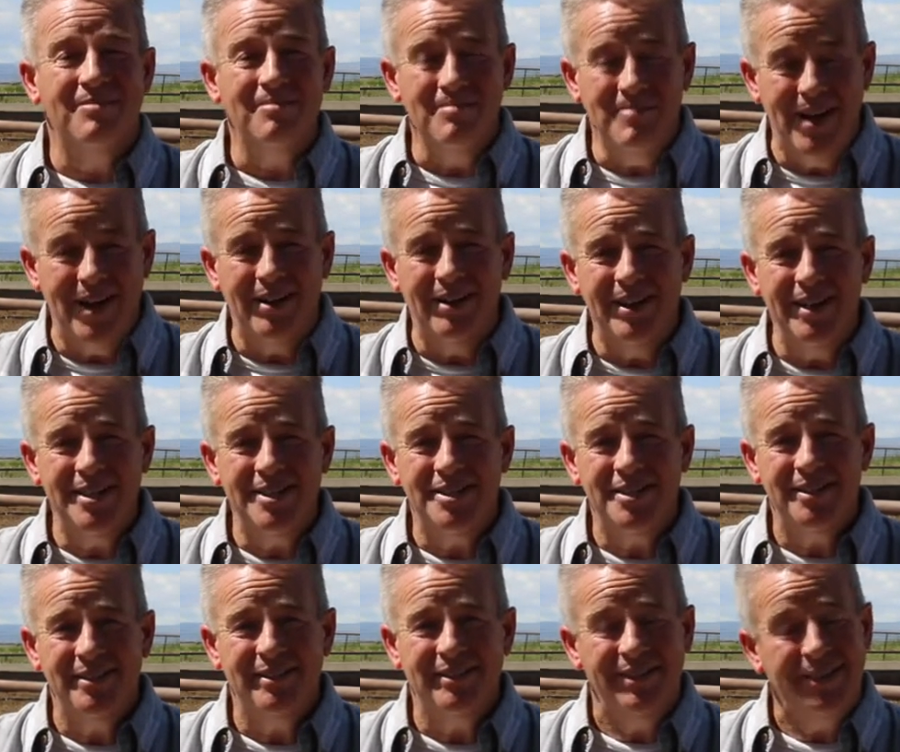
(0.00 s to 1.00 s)

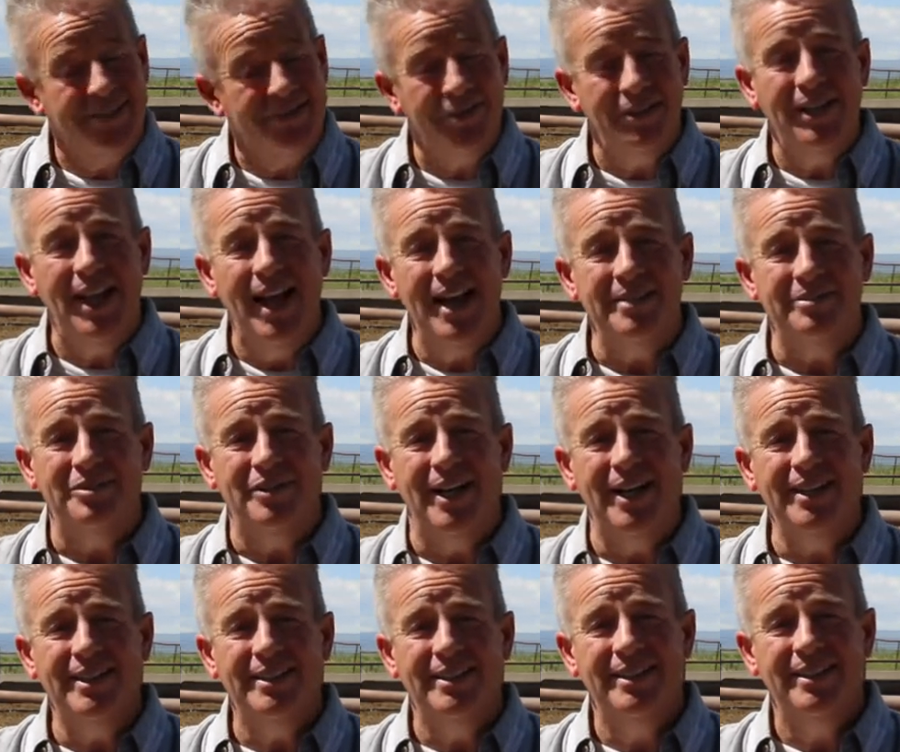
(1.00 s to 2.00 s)
Marriage, it's for life,
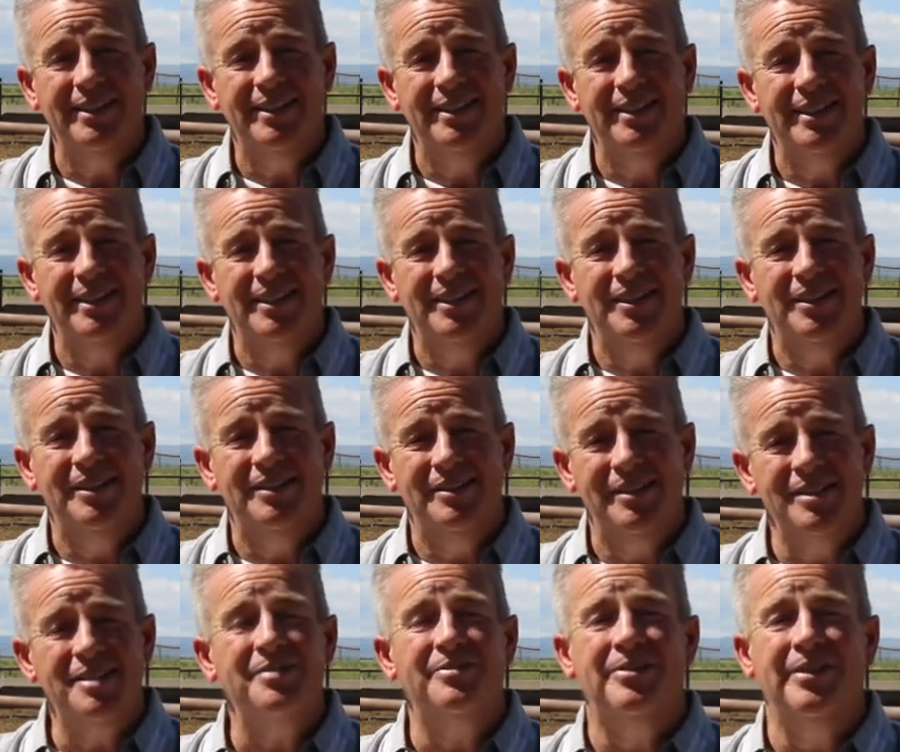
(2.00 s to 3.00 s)
right?
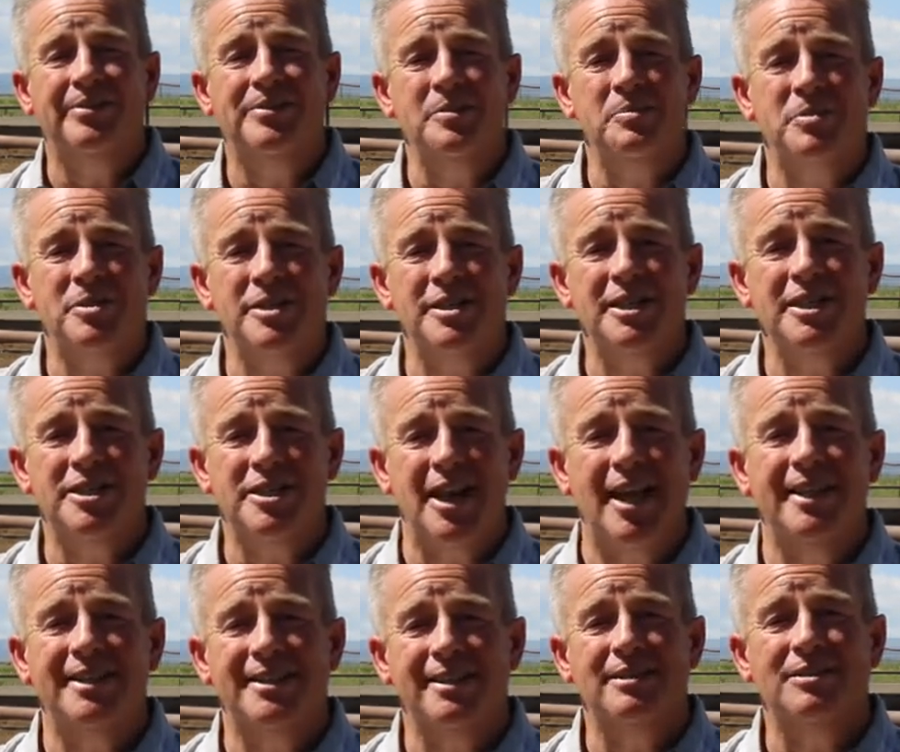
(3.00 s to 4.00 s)
There's a 50%
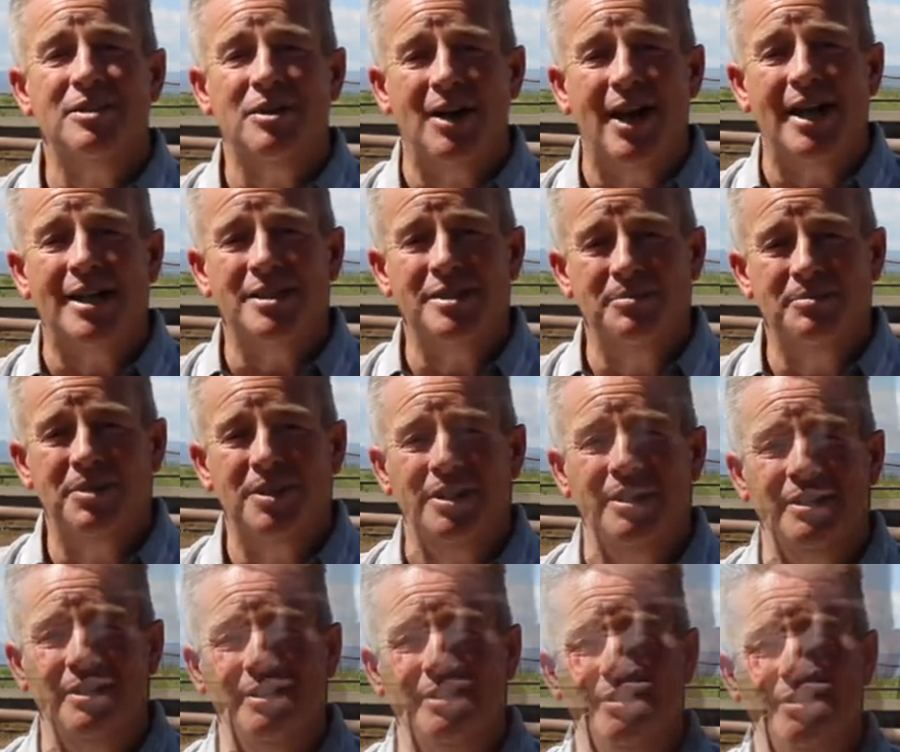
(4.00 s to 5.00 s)
chance it'll crash and
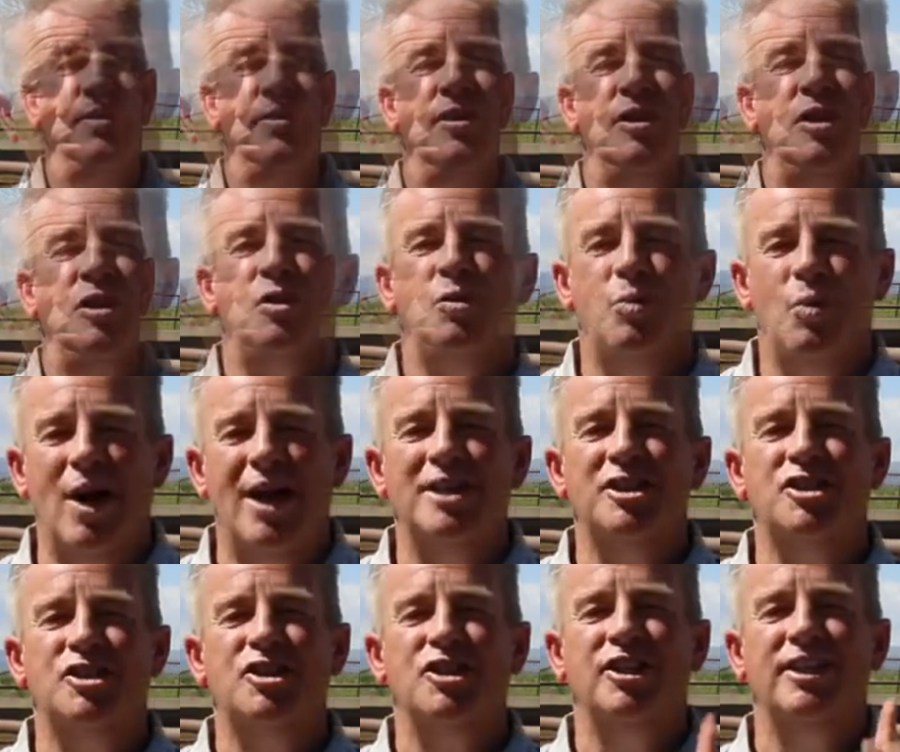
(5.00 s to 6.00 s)
burn. The
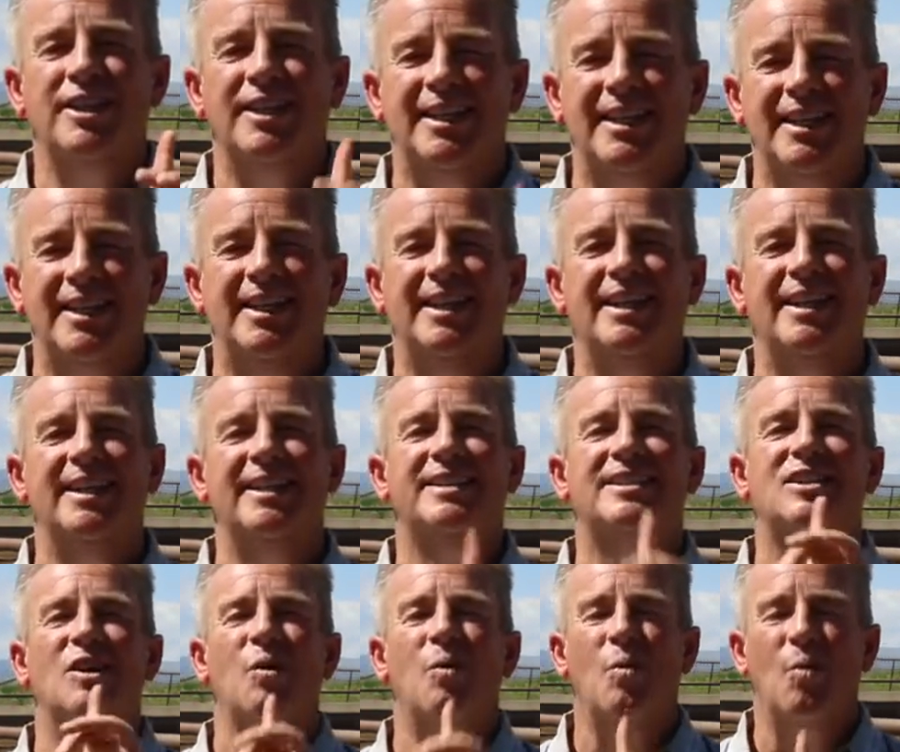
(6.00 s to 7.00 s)
question
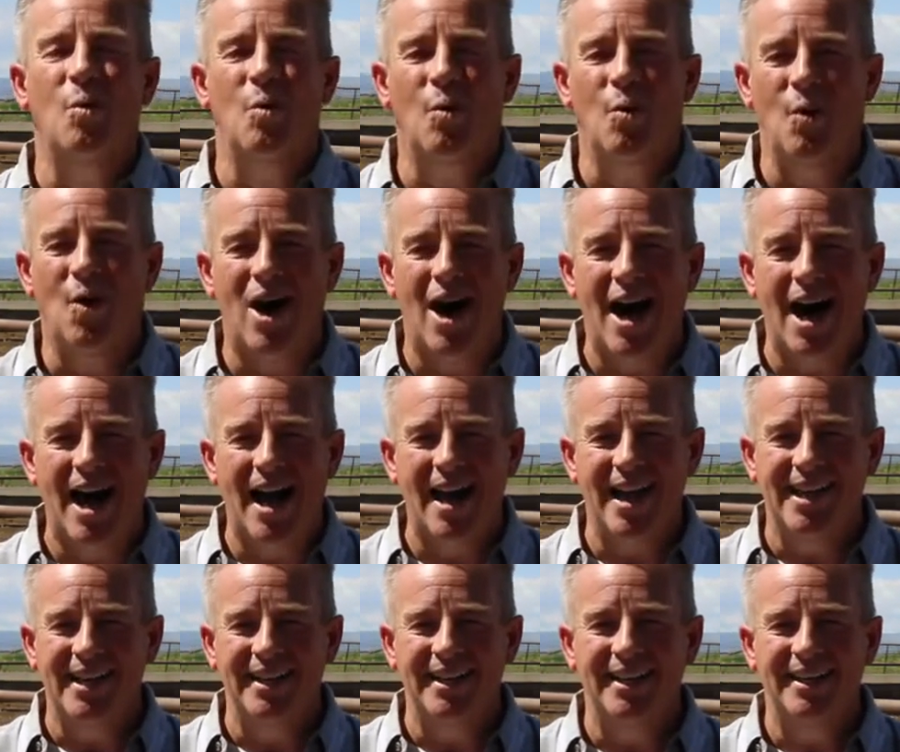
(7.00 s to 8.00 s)
is
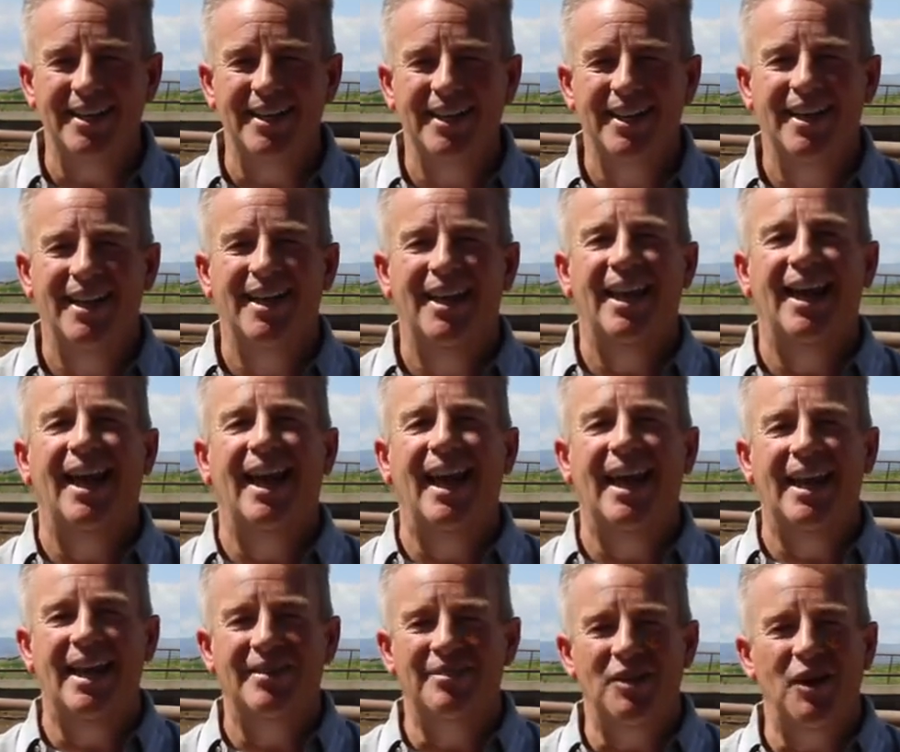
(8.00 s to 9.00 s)
why?
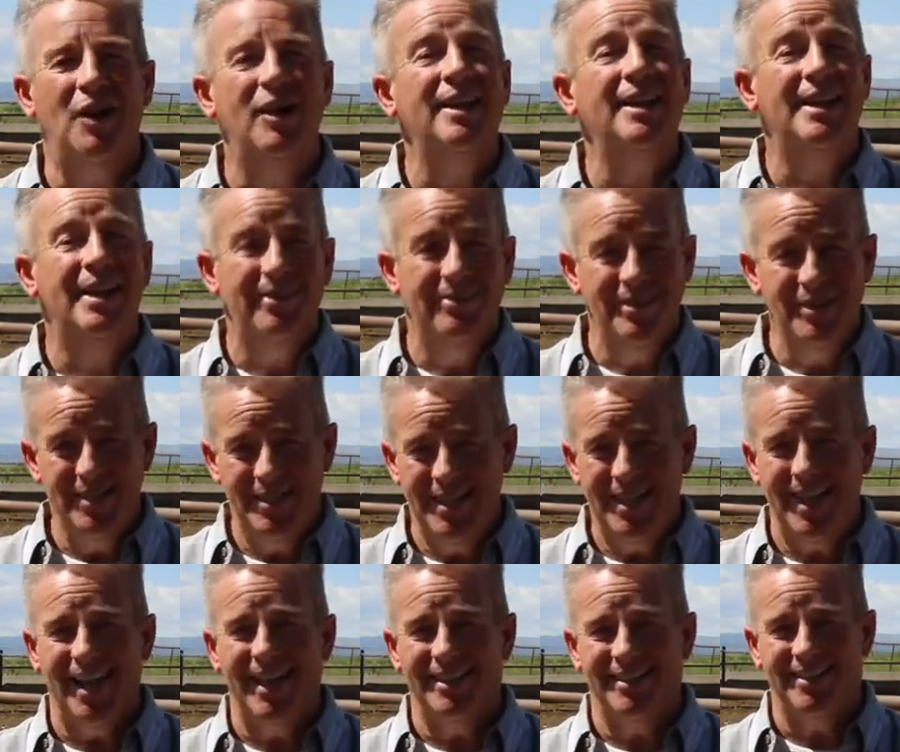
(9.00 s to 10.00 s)
And I've already given you
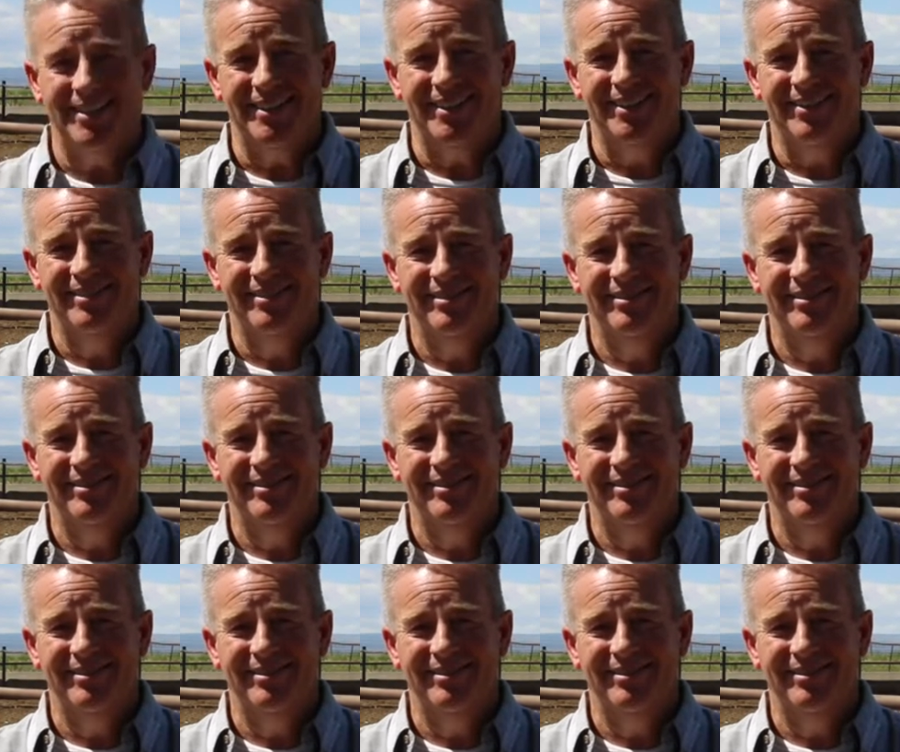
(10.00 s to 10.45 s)
the answer.